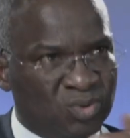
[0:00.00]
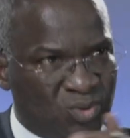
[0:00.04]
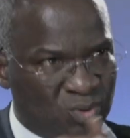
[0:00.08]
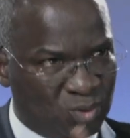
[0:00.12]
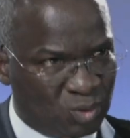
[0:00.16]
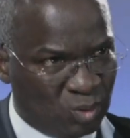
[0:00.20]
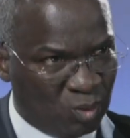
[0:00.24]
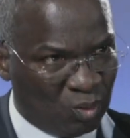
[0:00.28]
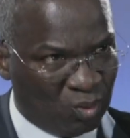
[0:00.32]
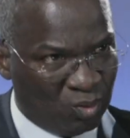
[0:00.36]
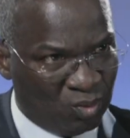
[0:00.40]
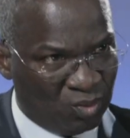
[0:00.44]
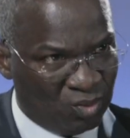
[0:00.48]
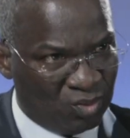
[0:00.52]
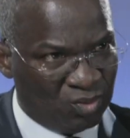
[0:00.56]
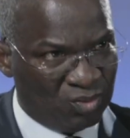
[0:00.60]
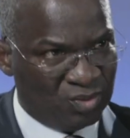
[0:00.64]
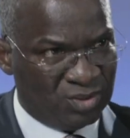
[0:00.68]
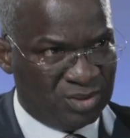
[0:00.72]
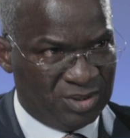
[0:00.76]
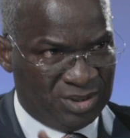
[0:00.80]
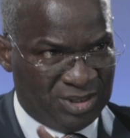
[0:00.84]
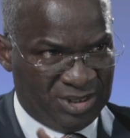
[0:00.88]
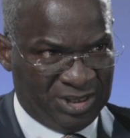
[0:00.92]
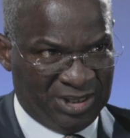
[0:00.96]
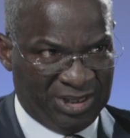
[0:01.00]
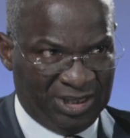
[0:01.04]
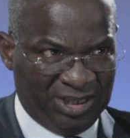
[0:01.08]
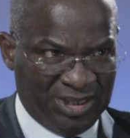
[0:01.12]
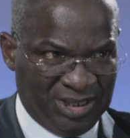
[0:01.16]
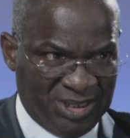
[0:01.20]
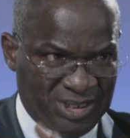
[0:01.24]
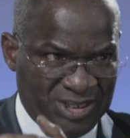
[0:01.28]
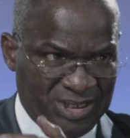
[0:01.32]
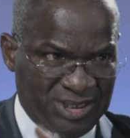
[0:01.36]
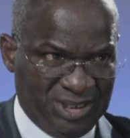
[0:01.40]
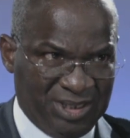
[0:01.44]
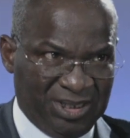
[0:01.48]
to
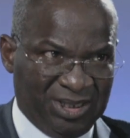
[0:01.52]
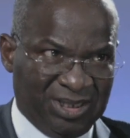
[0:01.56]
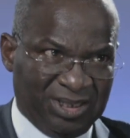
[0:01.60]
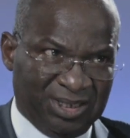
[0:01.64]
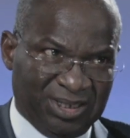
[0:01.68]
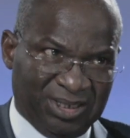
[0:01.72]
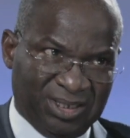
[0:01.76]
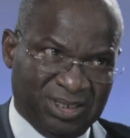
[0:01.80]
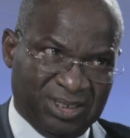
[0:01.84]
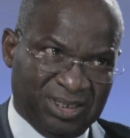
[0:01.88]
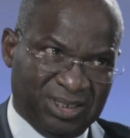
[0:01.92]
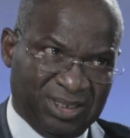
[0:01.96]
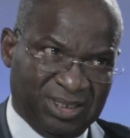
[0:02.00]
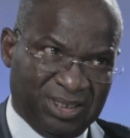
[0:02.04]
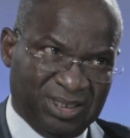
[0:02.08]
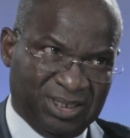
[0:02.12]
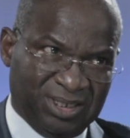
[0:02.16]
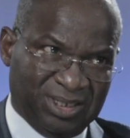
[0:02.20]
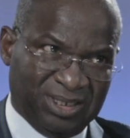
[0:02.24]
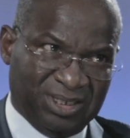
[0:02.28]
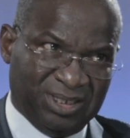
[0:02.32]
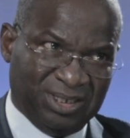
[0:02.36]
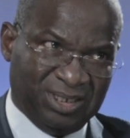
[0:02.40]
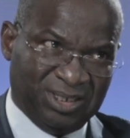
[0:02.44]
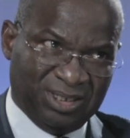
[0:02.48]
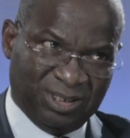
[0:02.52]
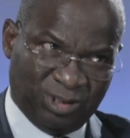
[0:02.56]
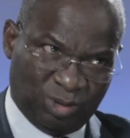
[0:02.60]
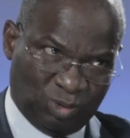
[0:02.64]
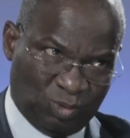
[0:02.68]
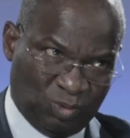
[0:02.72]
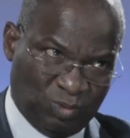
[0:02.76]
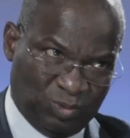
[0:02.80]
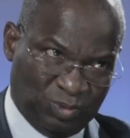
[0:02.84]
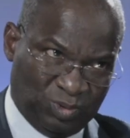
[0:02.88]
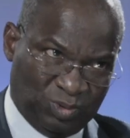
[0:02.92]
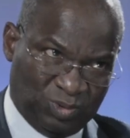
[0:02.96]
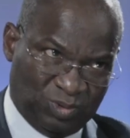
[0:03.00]
the
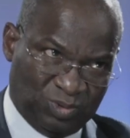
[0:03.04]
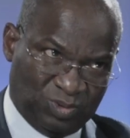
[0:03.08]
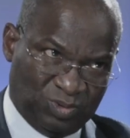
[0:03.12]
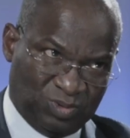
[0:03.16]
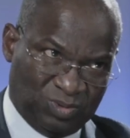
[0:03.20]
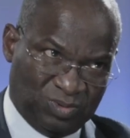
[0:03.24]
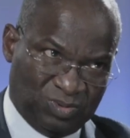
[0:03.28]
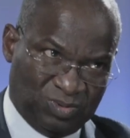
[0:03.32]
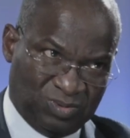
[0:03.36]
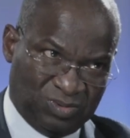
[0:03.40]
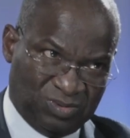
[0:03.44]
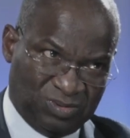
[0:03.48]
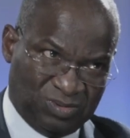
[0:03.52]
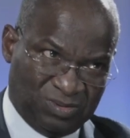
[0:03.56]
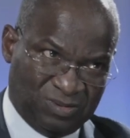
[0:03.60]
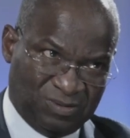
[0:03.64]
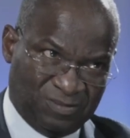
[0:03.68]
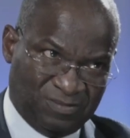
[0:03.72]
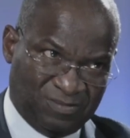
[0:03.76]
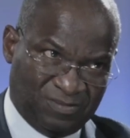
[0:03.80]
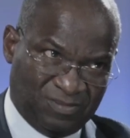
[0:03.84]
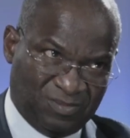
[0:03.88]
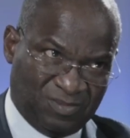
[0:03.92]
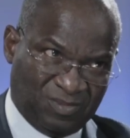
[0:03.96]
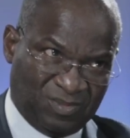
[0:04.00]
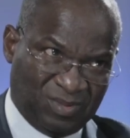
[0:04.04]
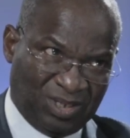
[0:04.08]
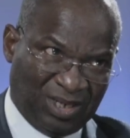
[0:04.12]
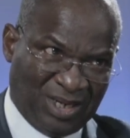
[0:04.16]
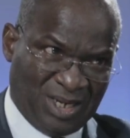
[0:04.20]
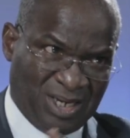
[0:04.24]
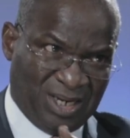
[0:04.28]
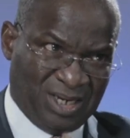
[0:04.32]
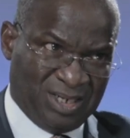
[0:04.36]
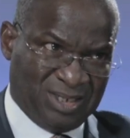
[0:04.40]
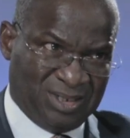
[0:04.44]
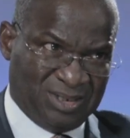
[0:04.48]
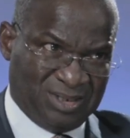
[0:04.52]
discos
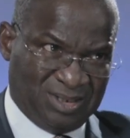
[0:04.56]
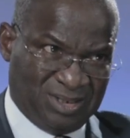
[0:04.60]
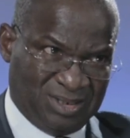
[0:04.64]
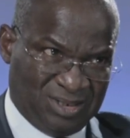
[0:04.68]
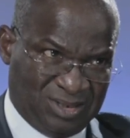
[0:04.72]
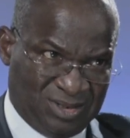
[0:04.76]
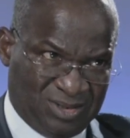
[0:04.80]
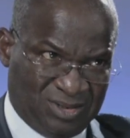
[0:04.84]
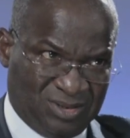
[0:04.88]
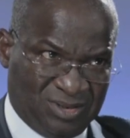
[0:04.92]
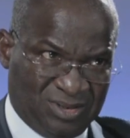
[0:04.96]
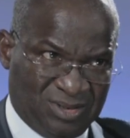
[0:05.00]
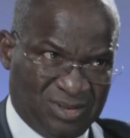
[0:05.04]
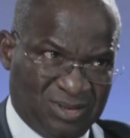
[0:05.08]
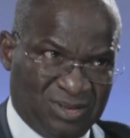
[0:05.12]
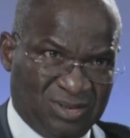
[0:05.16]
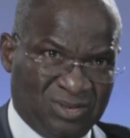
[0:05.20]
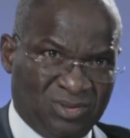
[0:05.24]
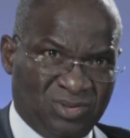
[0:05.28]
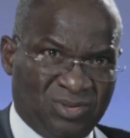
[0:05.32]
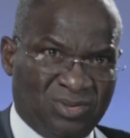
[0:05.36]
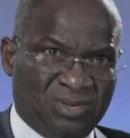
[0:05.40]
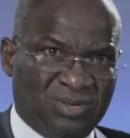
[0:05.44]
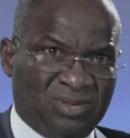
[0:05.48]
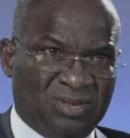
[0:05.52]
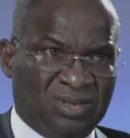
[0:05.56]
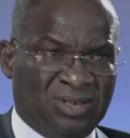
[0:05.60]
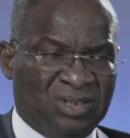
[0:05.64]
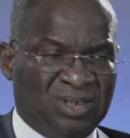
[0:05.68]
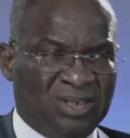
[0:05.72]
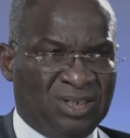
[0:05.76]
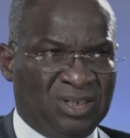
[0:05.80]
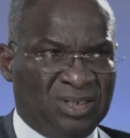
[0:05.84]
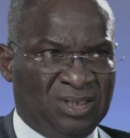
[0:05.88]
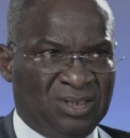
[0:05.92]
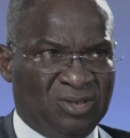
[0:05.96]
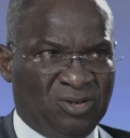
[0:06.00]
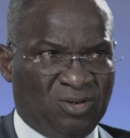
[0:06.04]
and
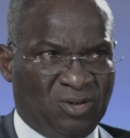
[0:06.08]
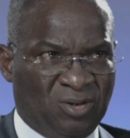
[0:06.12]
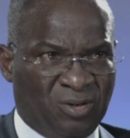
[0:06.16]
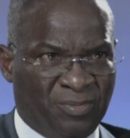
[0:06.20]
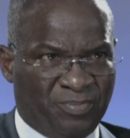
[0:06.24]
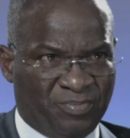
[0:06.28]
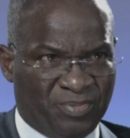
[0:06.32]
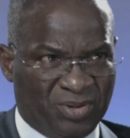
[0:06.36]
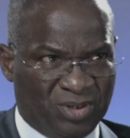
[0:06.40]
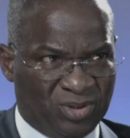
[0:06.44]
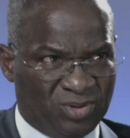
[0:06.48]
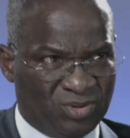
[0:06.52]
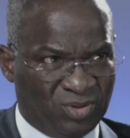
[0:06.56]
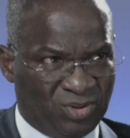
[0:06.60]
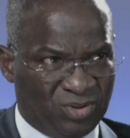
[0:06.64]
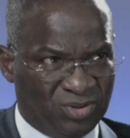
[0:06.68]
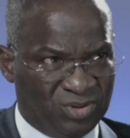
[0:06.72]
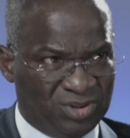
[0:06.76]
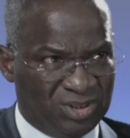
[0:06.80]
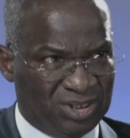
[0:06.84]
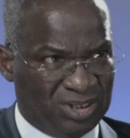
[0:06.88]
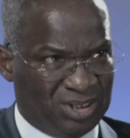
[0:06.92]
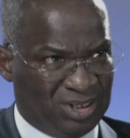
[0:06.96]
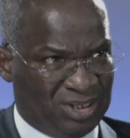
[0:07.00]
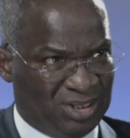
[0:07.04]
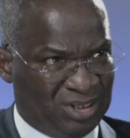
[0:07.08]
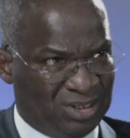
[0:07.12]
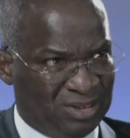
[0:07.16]
the operators.